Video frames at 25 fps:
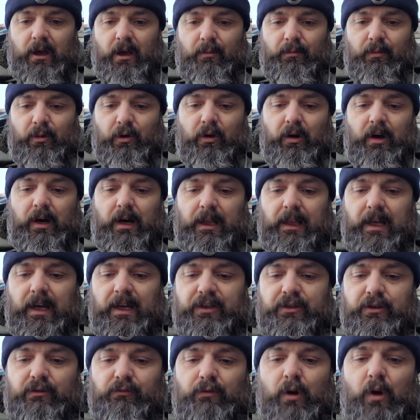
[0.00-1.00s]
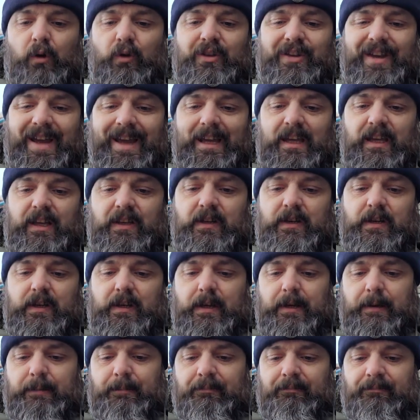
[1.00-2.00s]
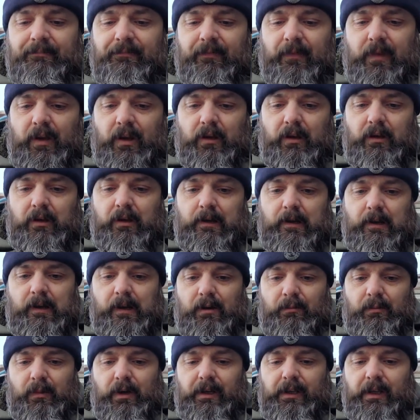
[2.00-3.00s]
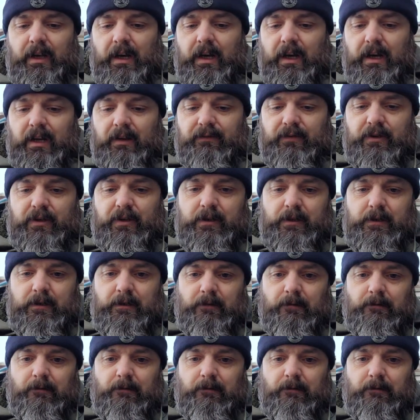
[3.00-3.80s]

But I like to rotate my knives.